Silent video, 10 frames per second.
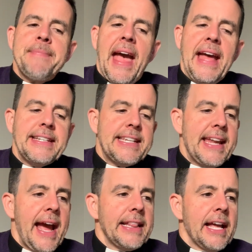And
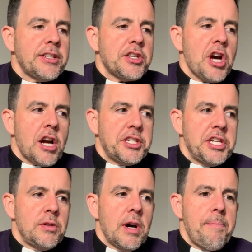today I'd like to talk to
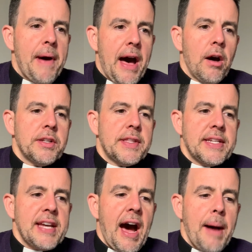you about the
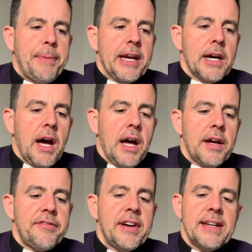topic
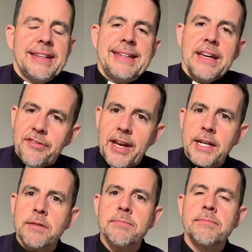of giving.